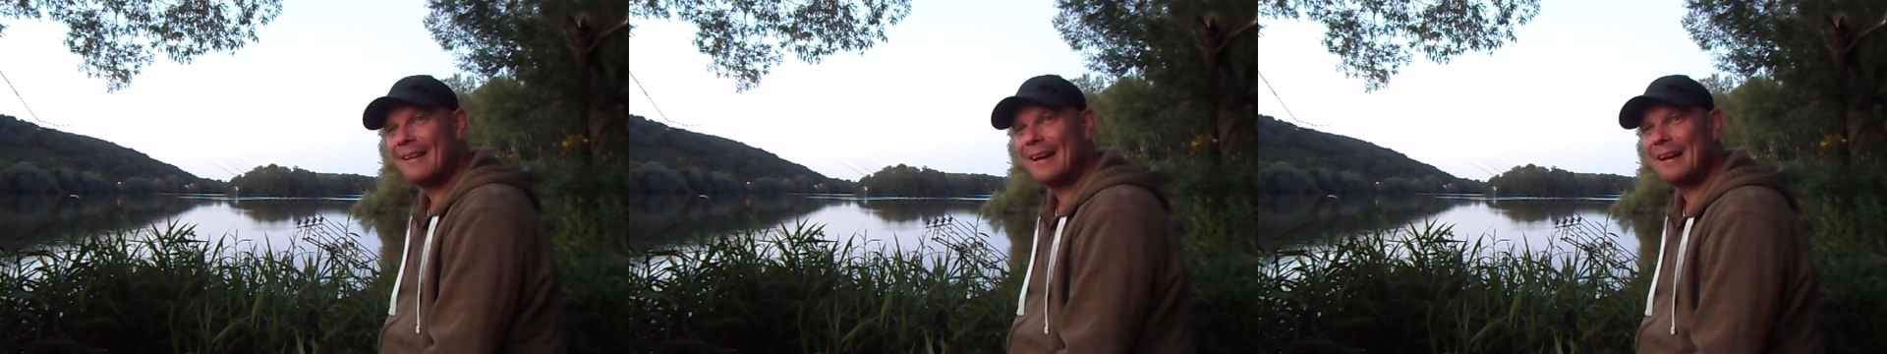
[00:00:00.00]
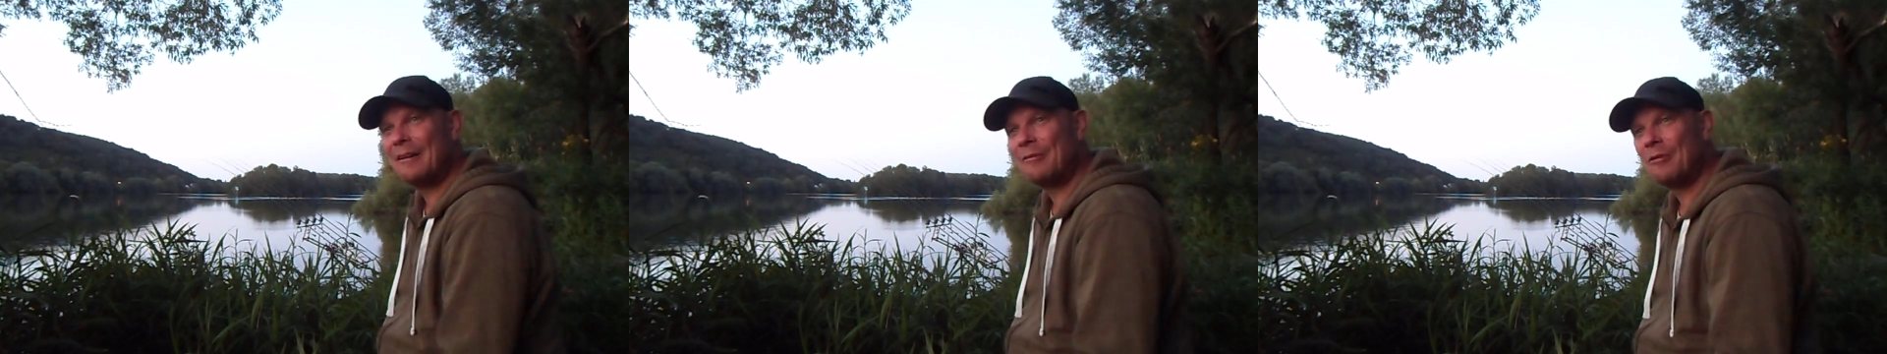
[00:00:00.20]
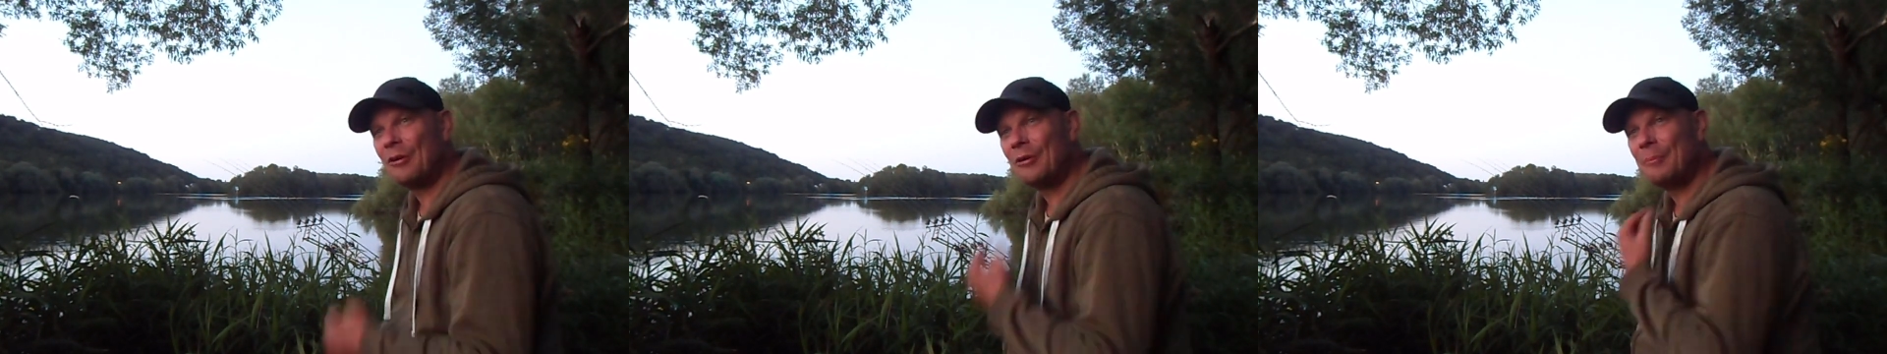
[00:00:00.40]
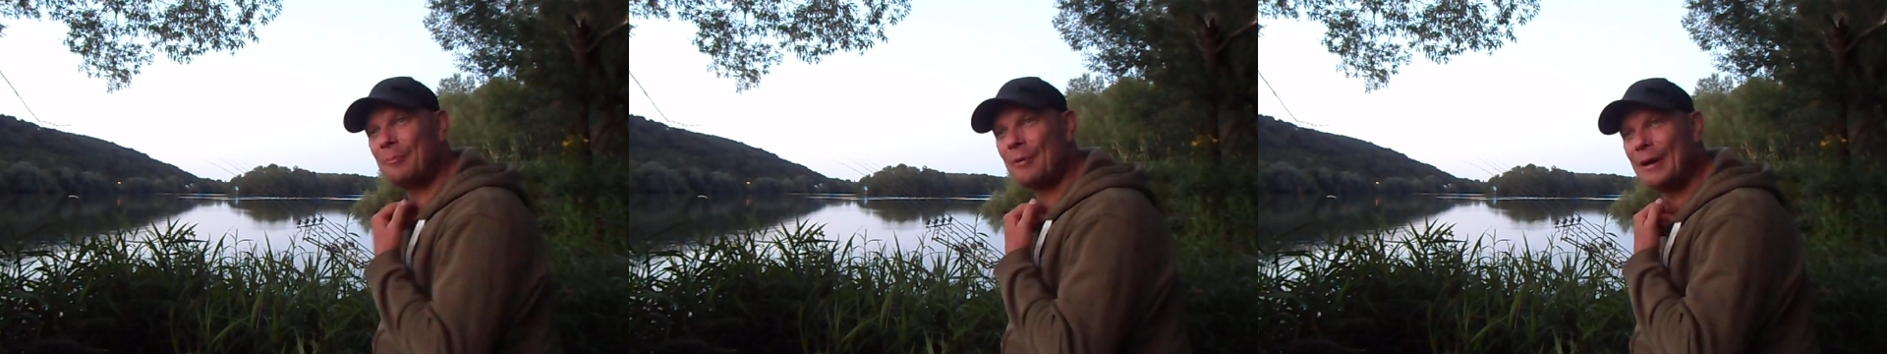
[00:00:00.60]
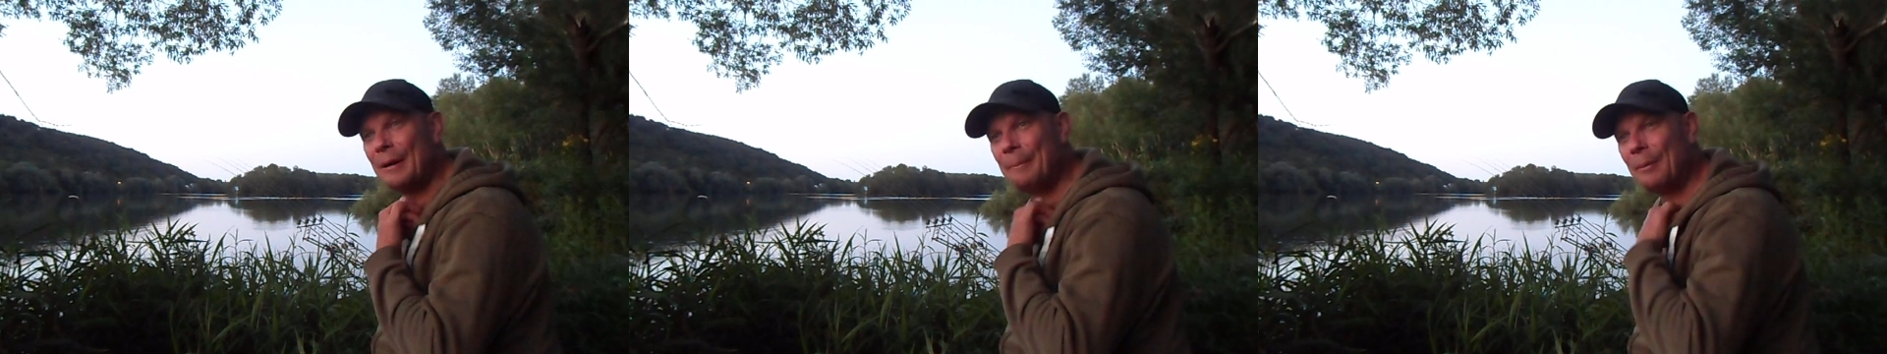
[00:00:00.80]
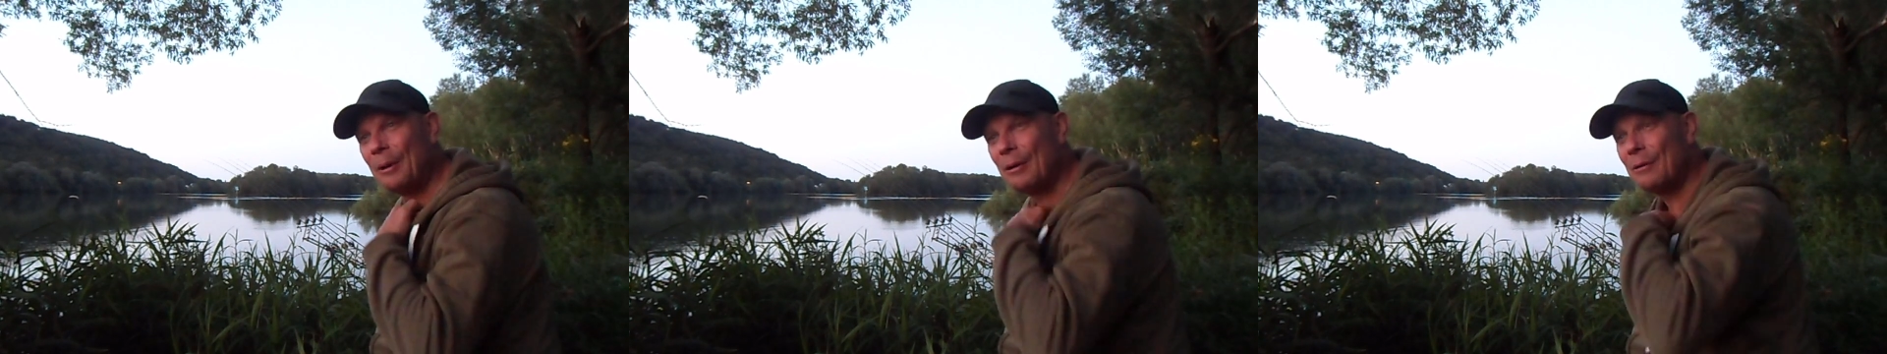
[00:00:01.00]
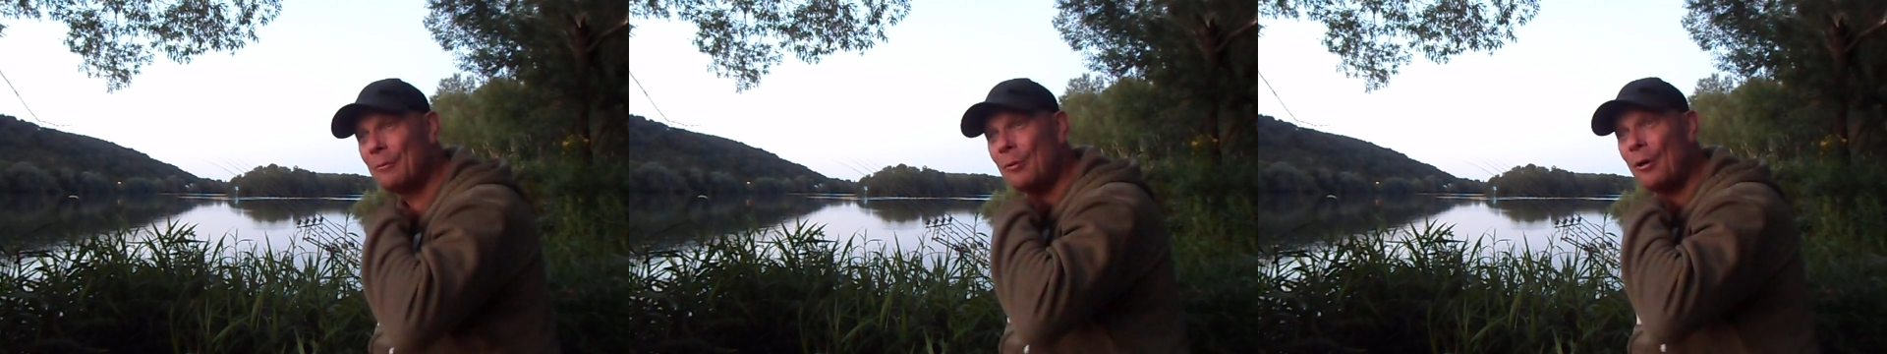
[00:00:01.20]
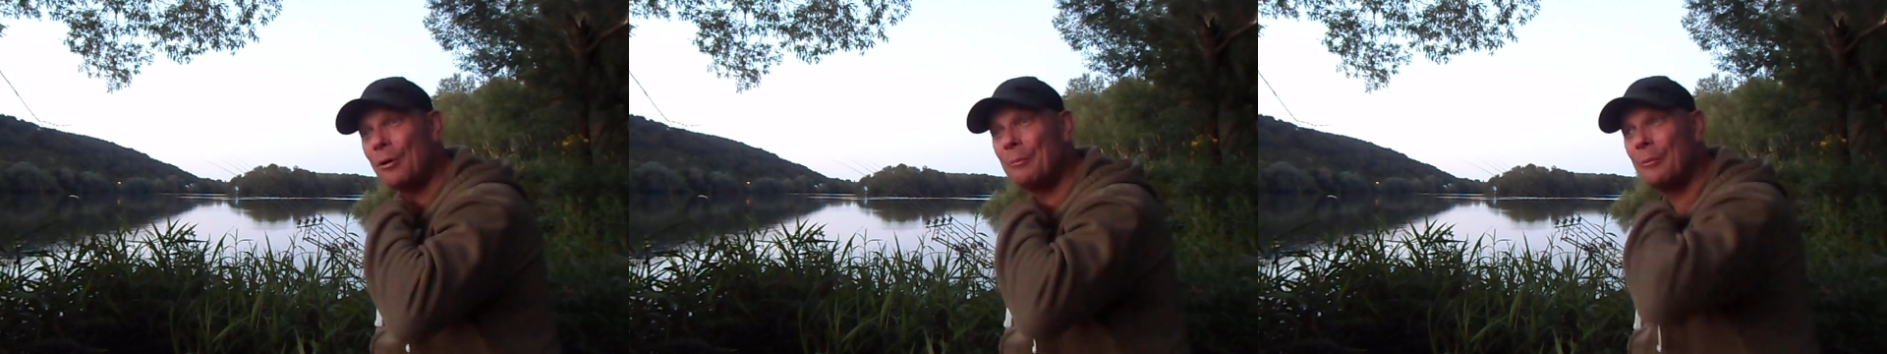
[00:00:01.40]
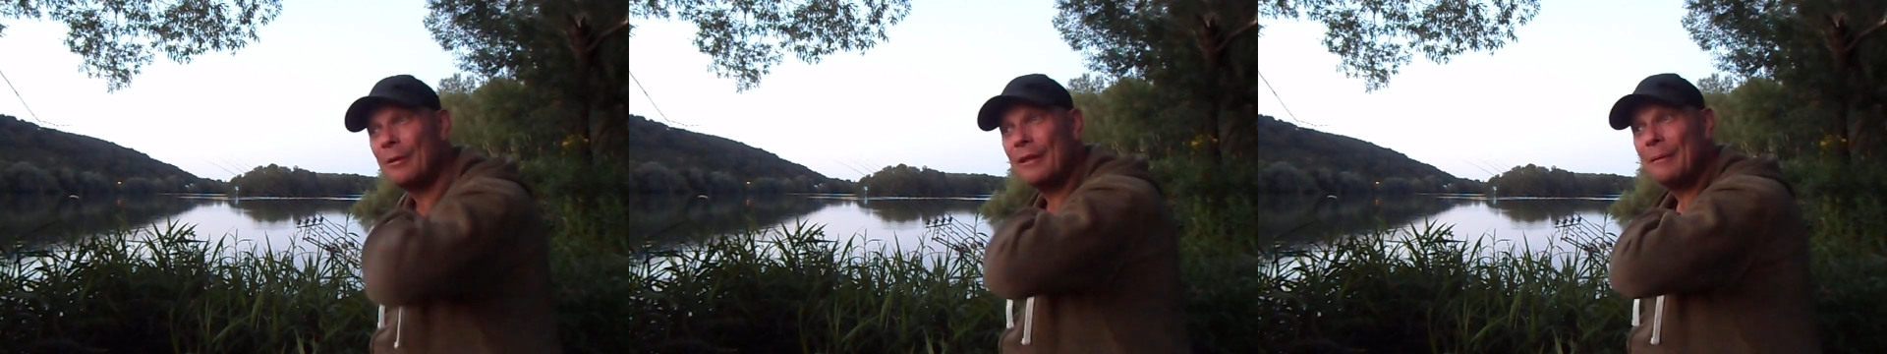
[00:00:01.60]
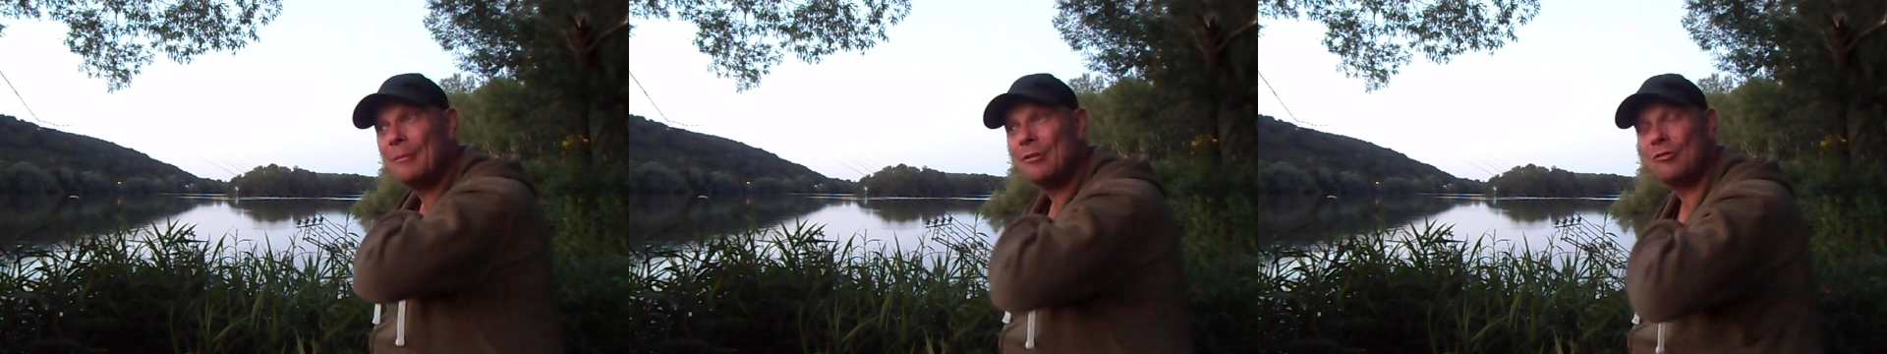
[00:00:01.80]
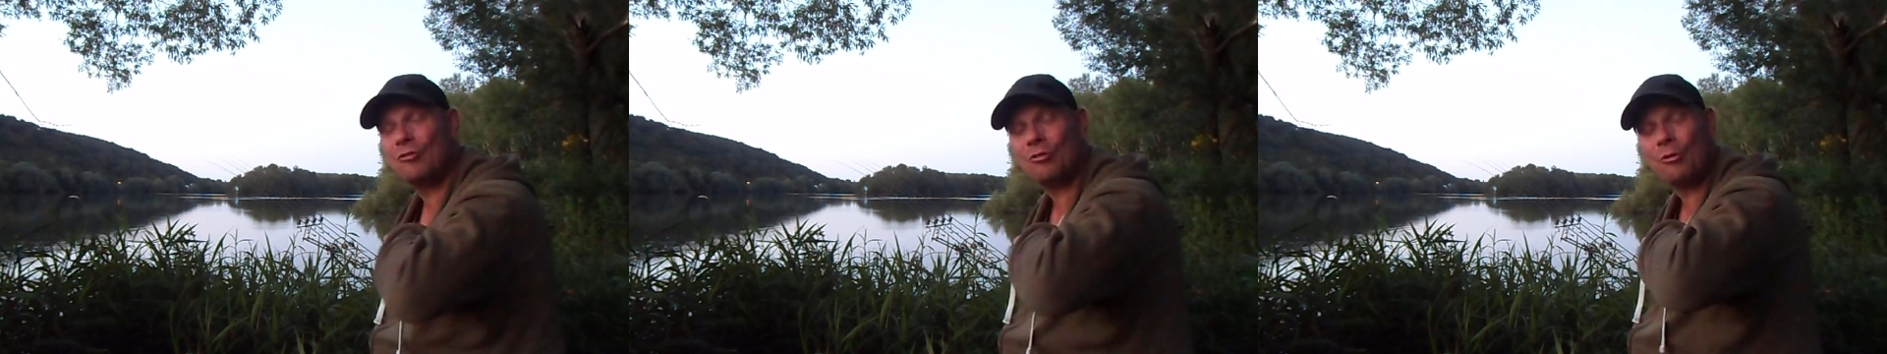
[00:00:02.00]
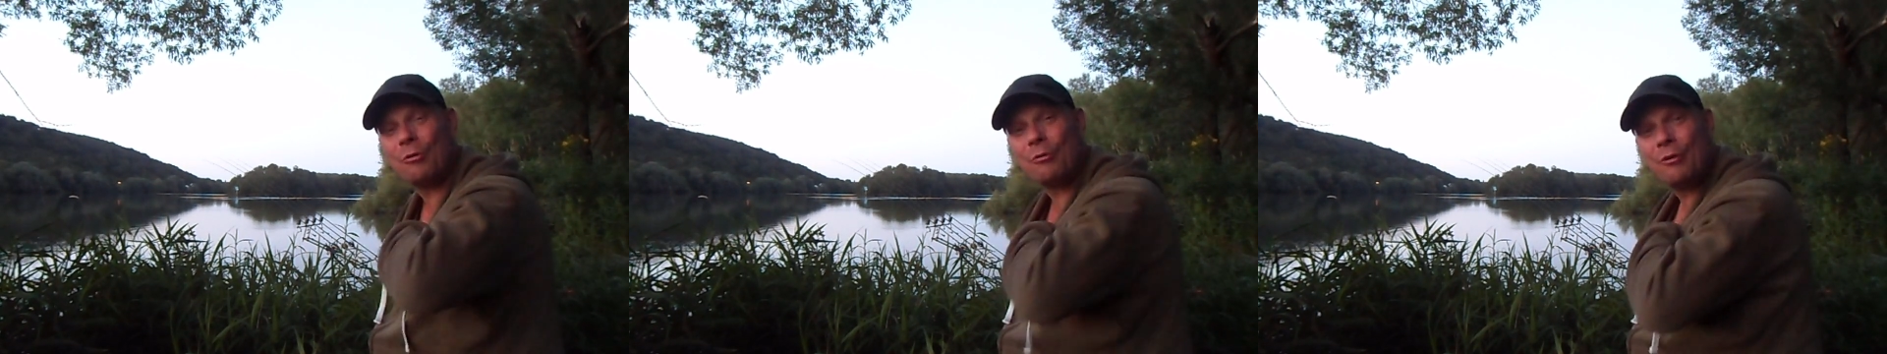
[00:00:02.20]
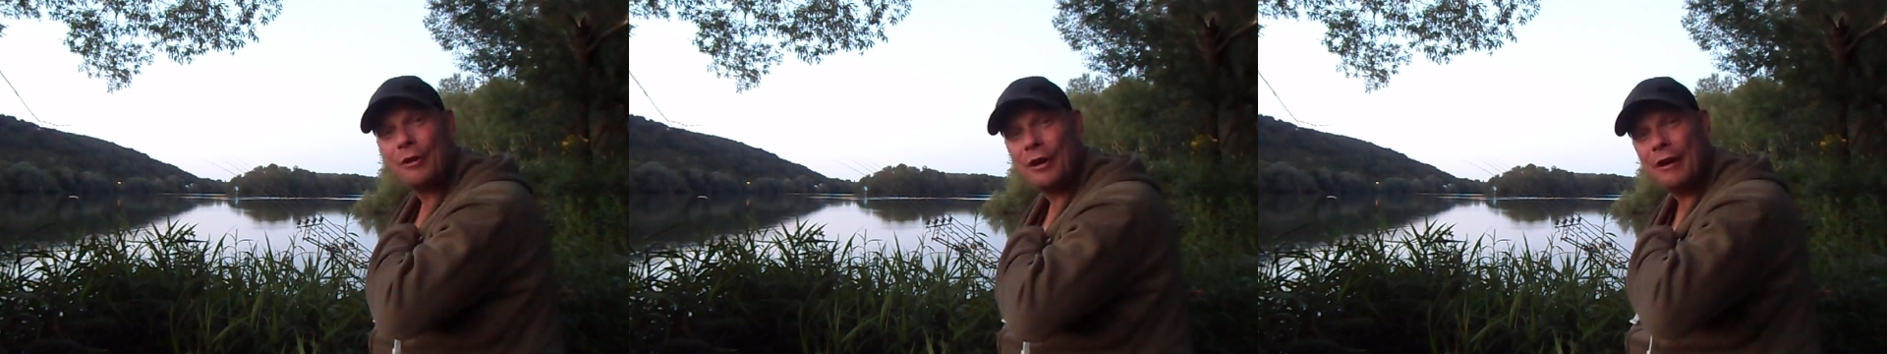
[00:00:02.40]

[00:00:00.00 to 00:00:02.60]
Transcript: later on and bring a bottle of wine with him, and sure